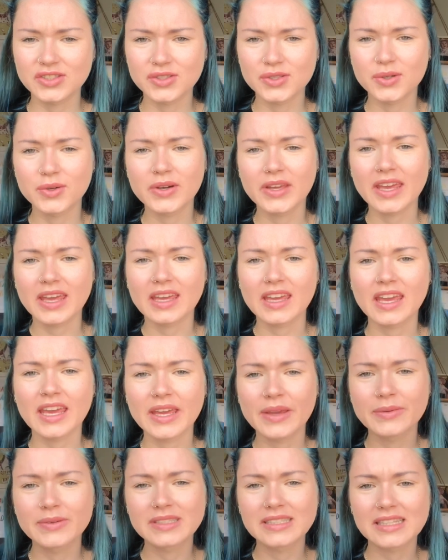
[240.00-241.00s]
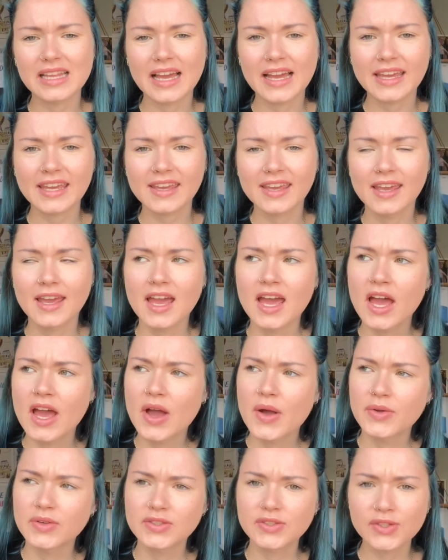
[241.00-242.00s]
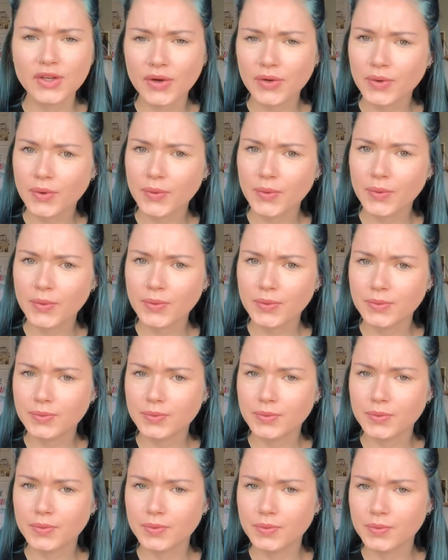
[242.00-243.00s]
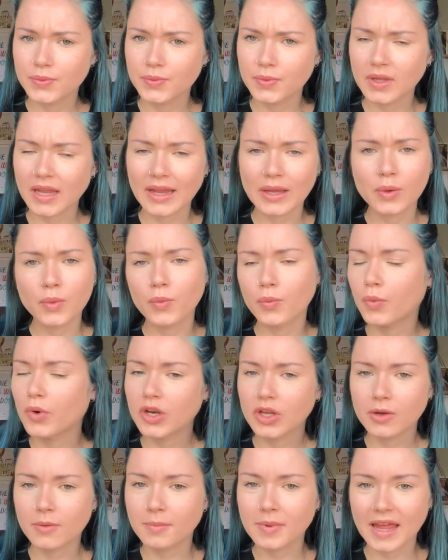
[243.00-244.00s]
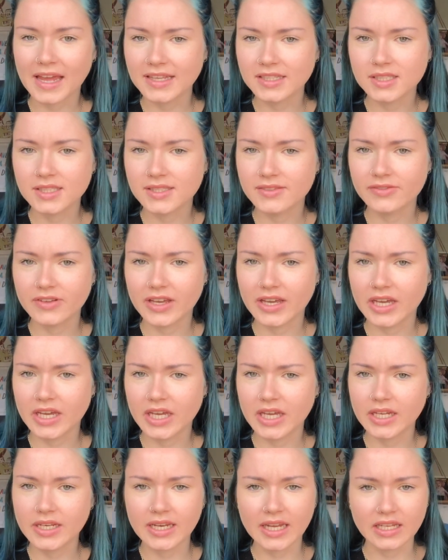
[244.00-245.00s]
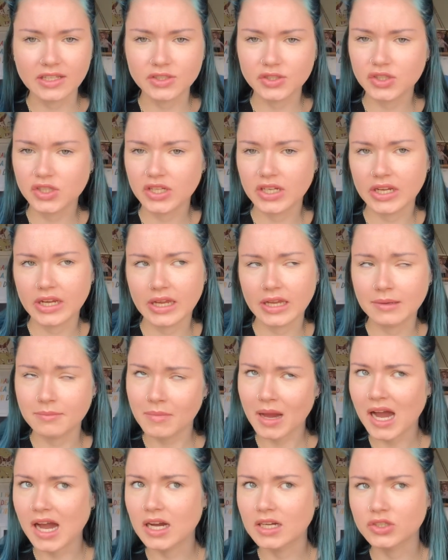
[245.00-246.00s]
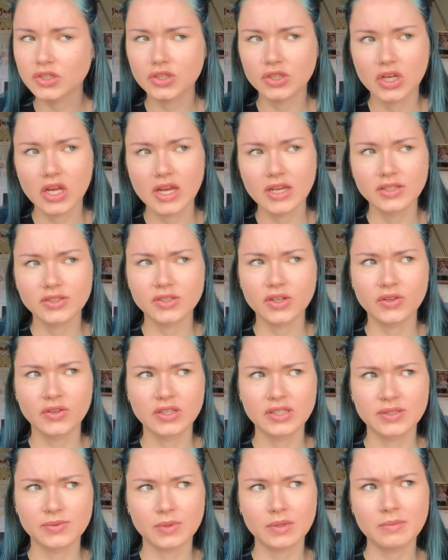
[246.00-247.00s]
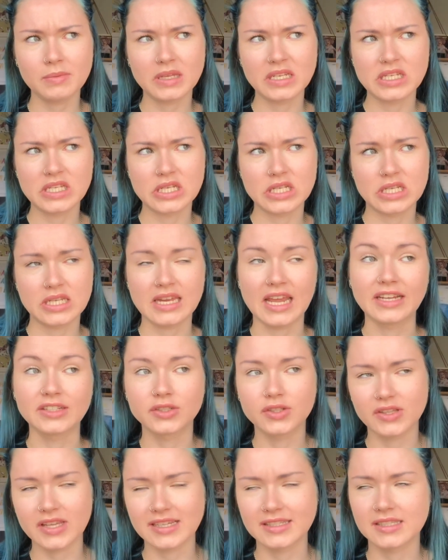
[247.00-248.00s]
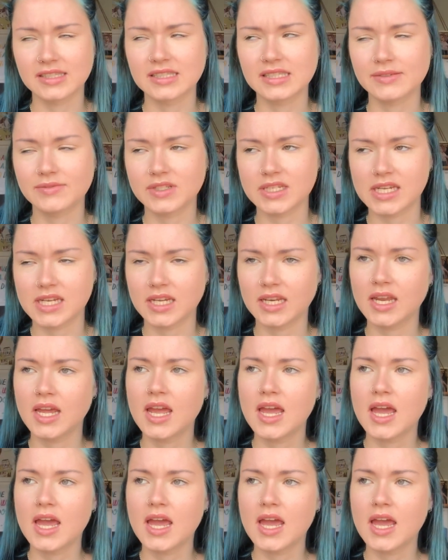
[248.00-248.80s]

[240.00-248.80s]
talking, he was like, so what are your plans for next year in March? So this would have been 2017.